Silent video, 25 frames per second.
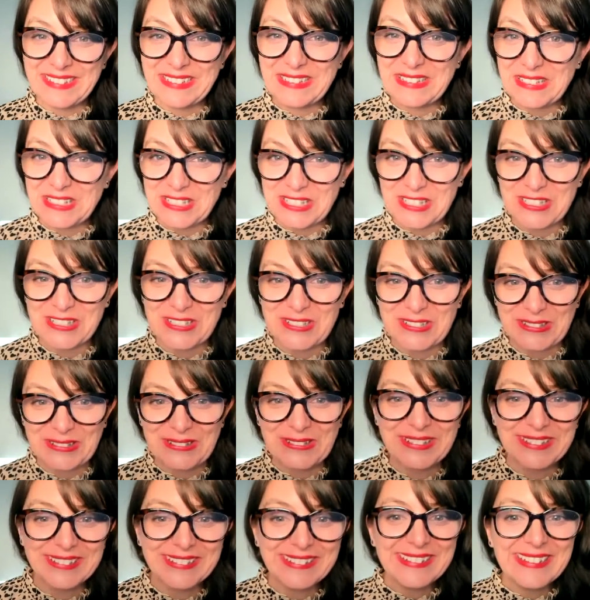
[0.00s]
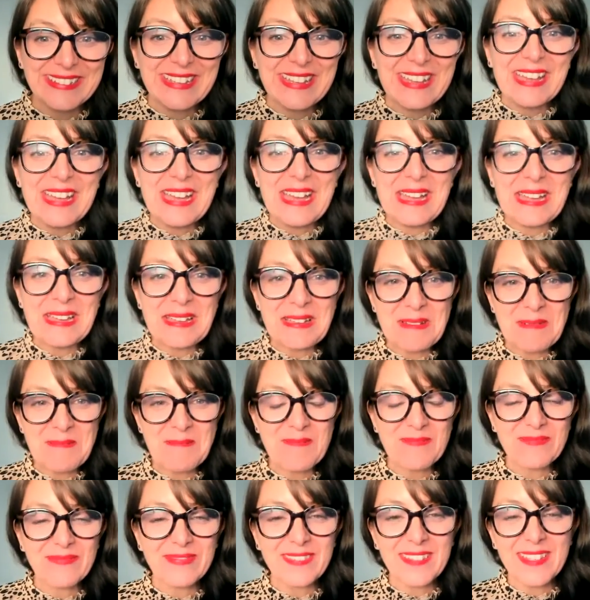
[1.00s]
So,
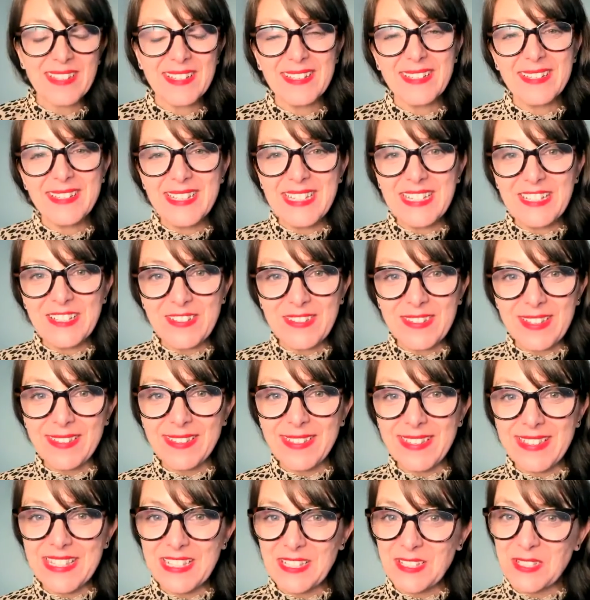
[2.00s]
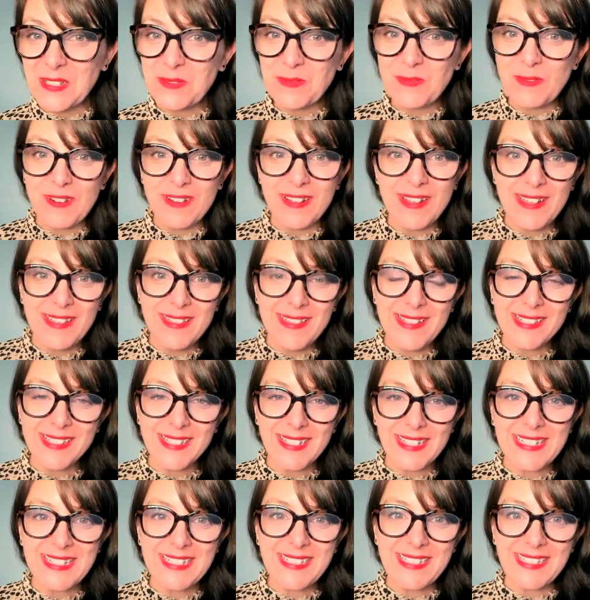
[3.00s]
I think this is why this
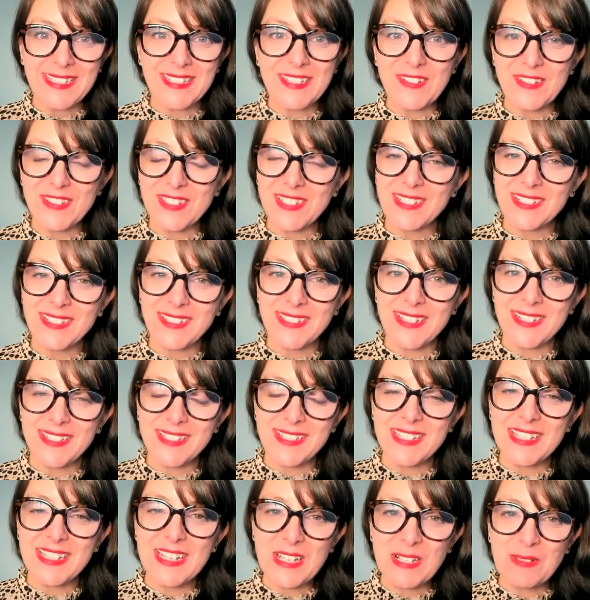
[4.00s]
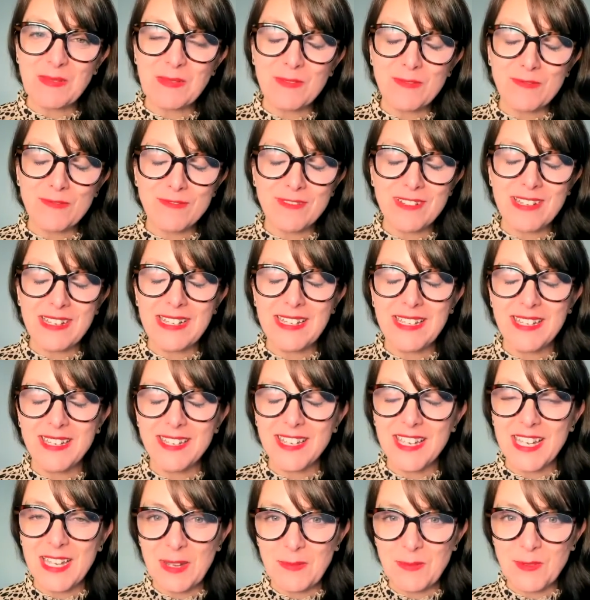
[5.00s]
idea of success has really
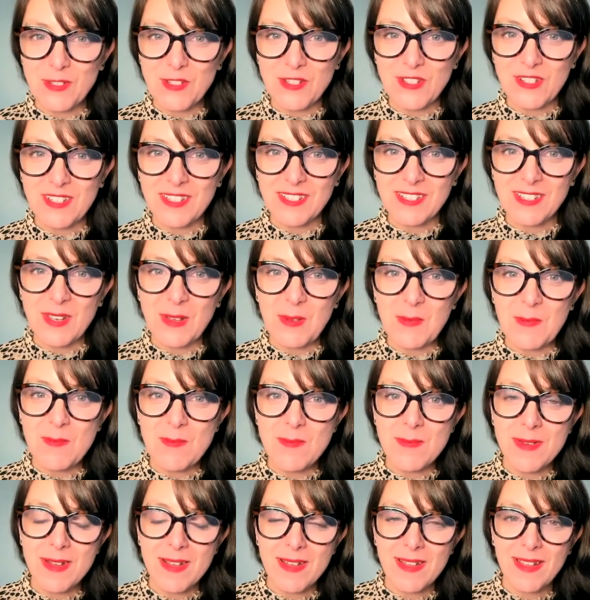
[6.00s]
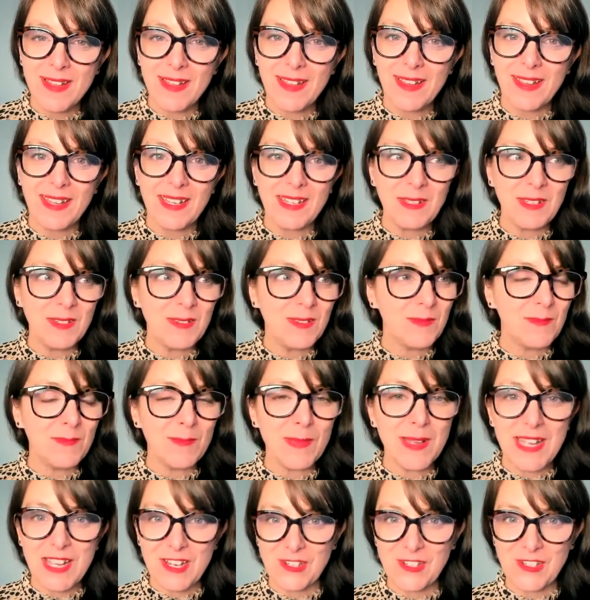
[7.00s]
captured my
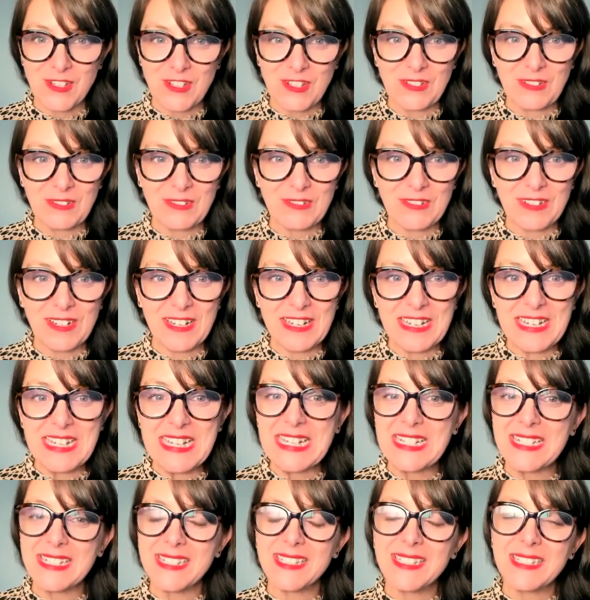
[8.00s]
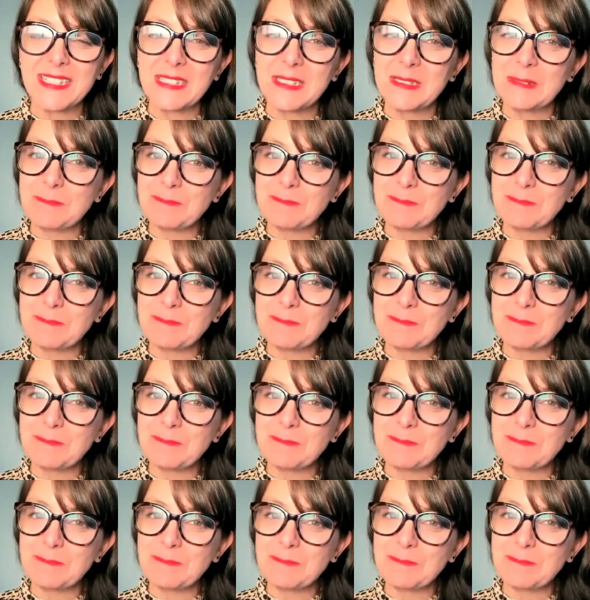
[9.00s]
passion, right? It's